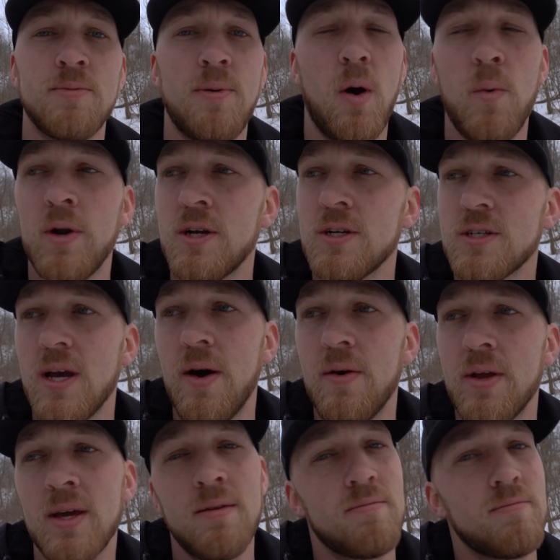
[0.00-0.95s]
about winter
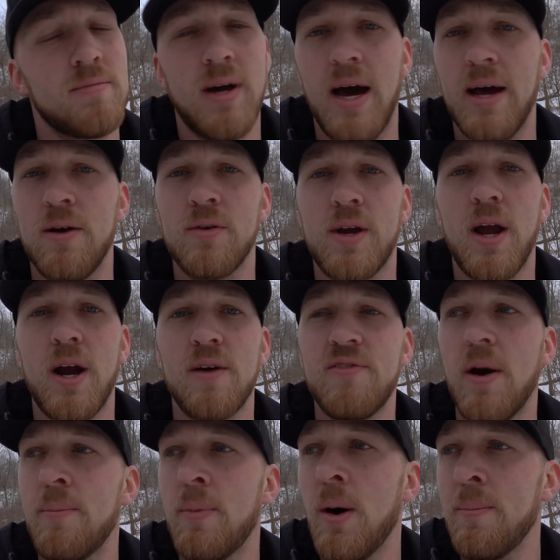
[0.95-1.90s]
scouting. I don't care if
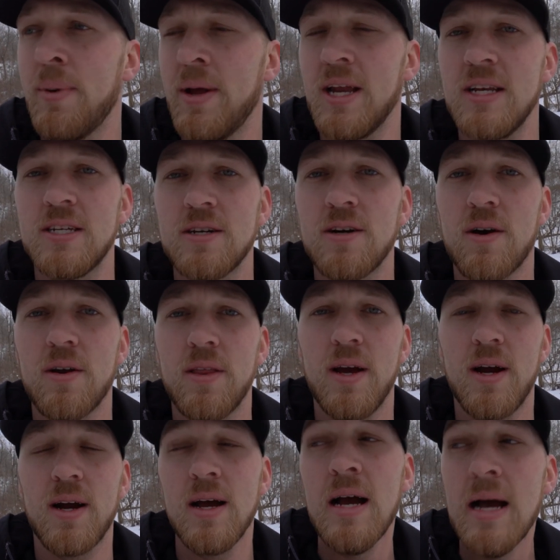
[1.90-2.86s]
I bump any deer out of
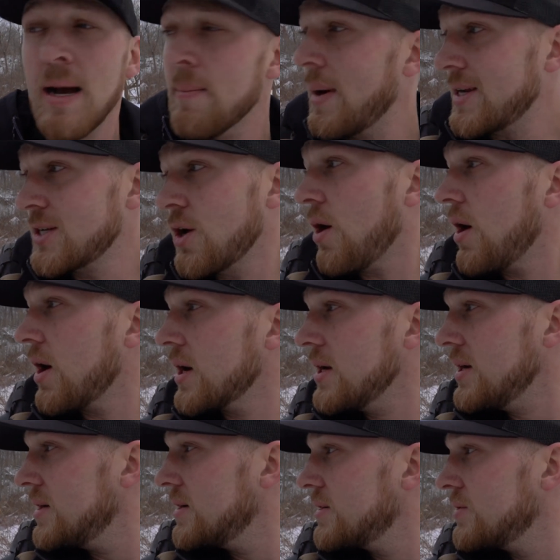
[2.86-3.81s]
there. My dog,
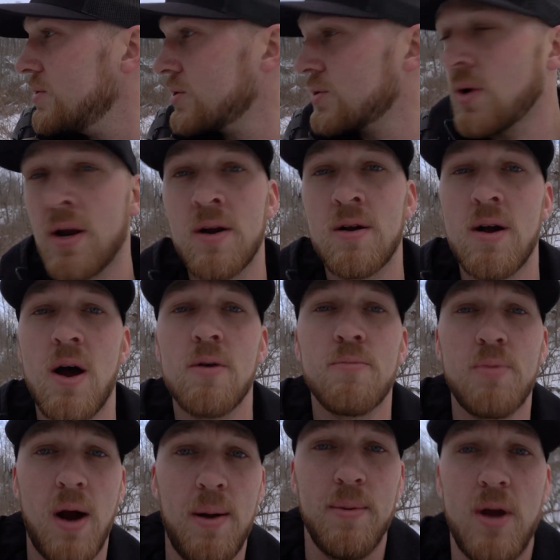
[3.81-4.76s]
who's running around,
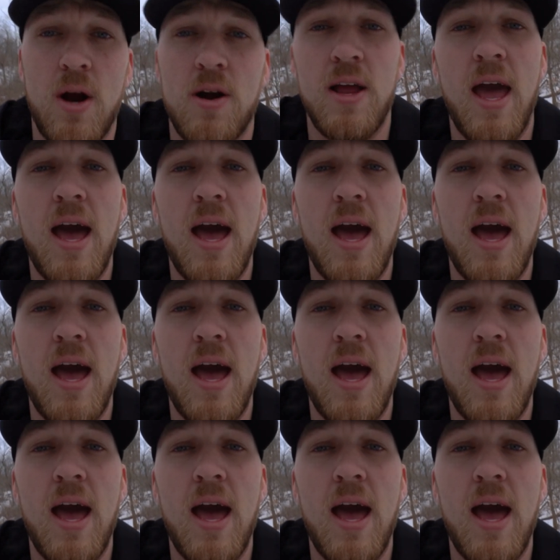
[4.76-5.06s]
probably already